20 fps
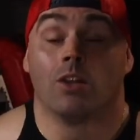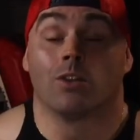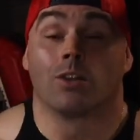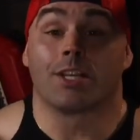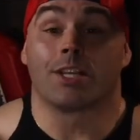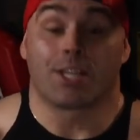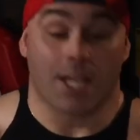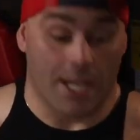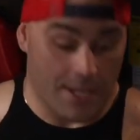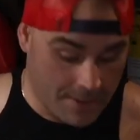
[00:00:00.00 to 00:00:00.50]

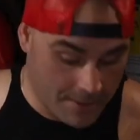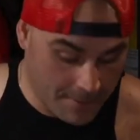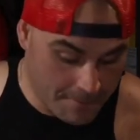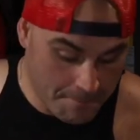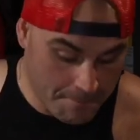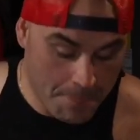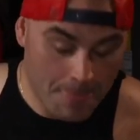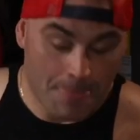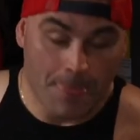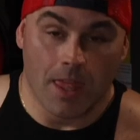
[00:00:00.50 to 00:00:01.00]
Listen,
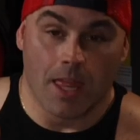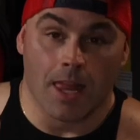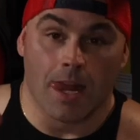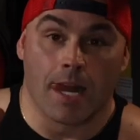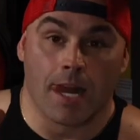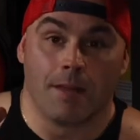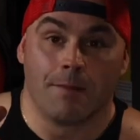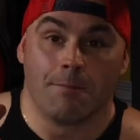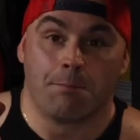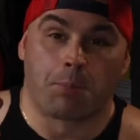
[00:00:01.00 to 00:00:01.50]

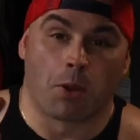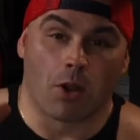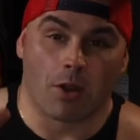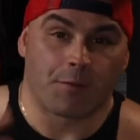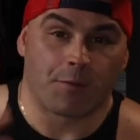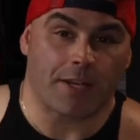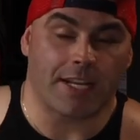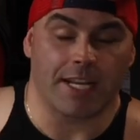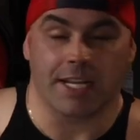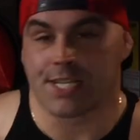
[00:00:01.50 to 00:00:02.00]

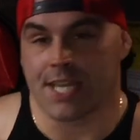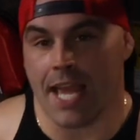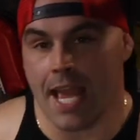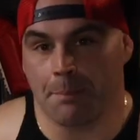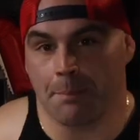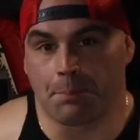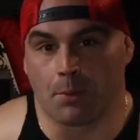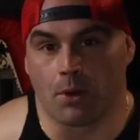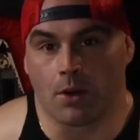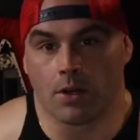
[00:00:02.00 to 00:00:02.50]
perfect
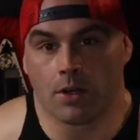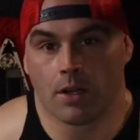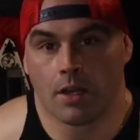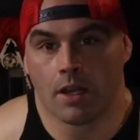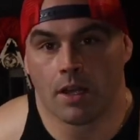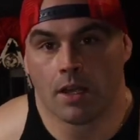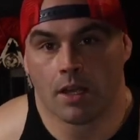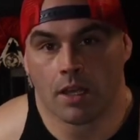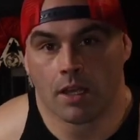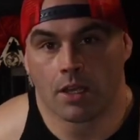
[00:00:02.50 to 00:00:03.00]
example.
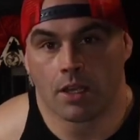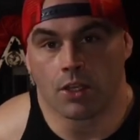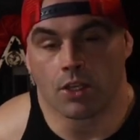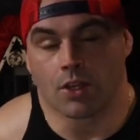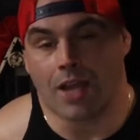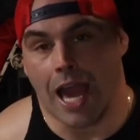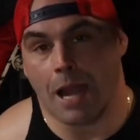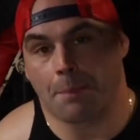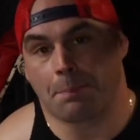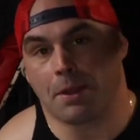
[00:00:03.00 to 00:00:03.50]
You
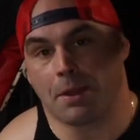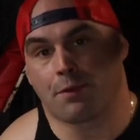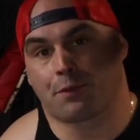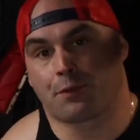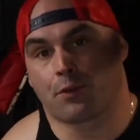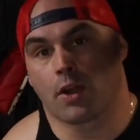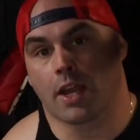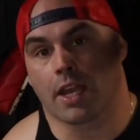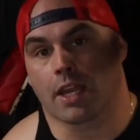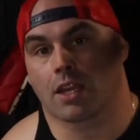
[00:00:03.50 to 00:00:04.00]
got to be a
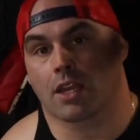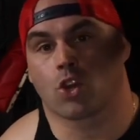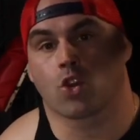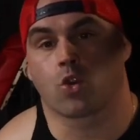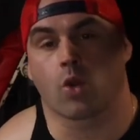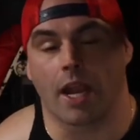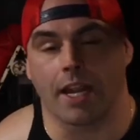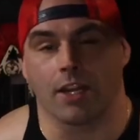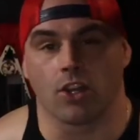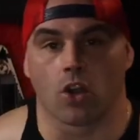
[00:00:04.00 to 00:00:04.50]
freak.
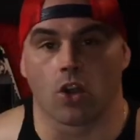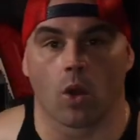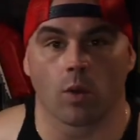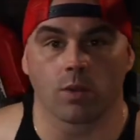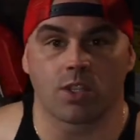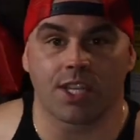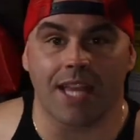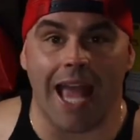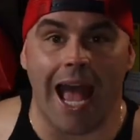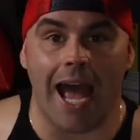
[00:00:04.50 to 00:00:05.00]
Creating your own
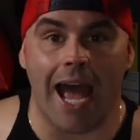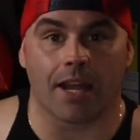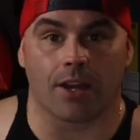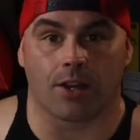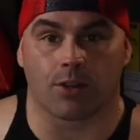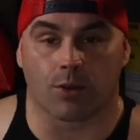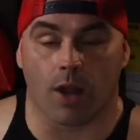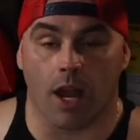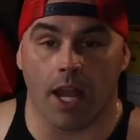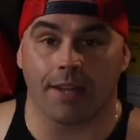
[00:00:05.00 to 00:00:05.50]

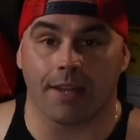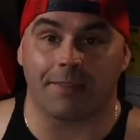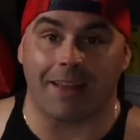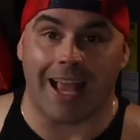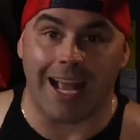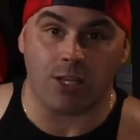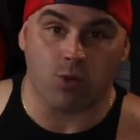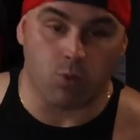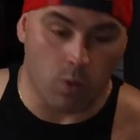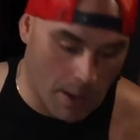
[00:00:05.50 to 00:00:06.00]
style, right?
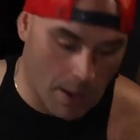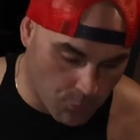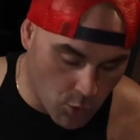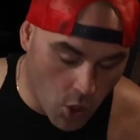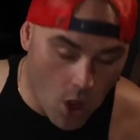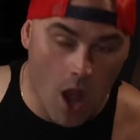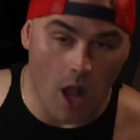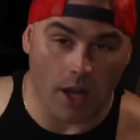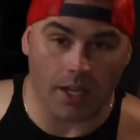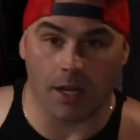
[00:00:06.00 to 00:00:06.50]
That's what I'm
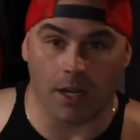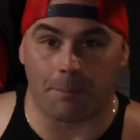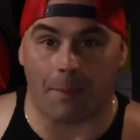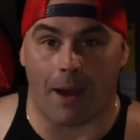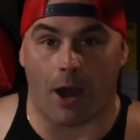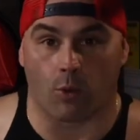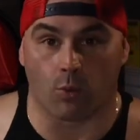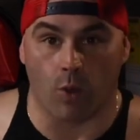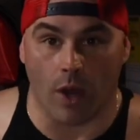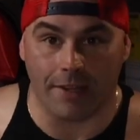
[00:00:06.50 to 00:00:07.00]
talking
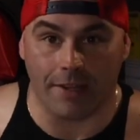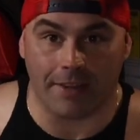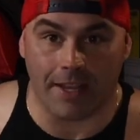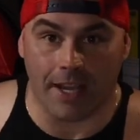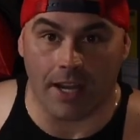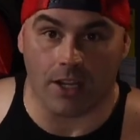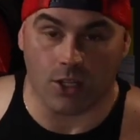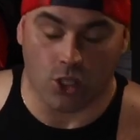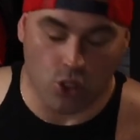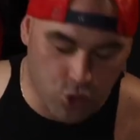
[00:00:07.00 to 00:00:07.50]
about right
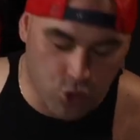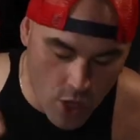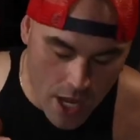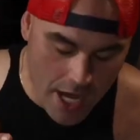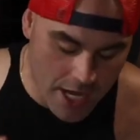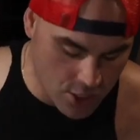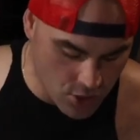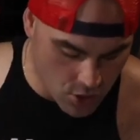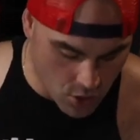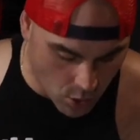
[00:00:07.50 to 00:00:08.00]
there.
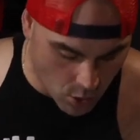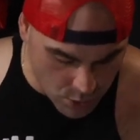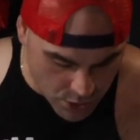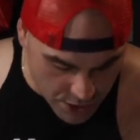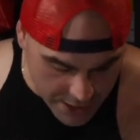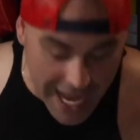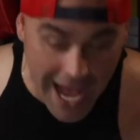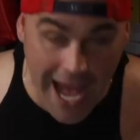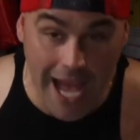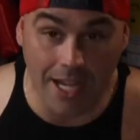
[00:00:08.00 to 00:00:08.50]
Creating your own
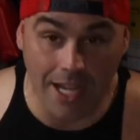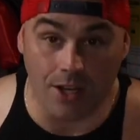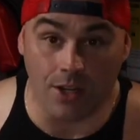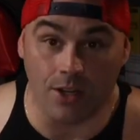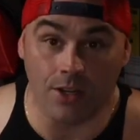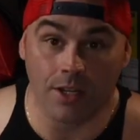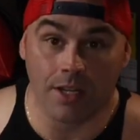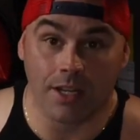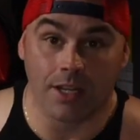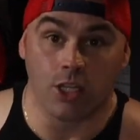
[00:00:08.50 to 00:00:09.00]
style.
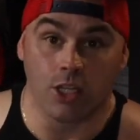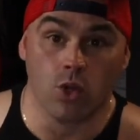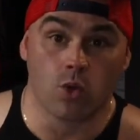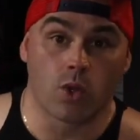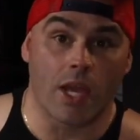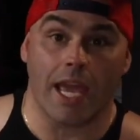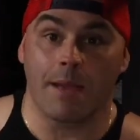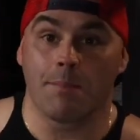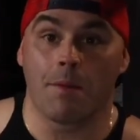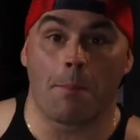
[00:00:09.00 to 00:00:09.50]
You
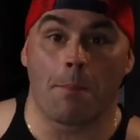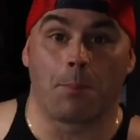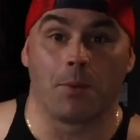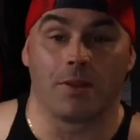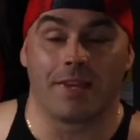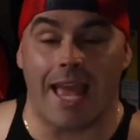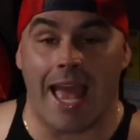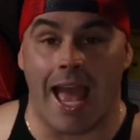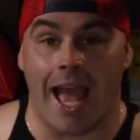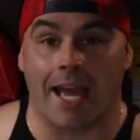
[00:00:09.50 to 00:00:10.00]
came up
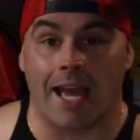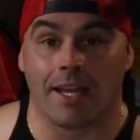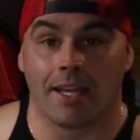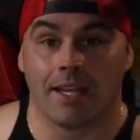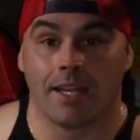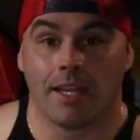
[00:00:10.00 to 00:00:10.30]
with that.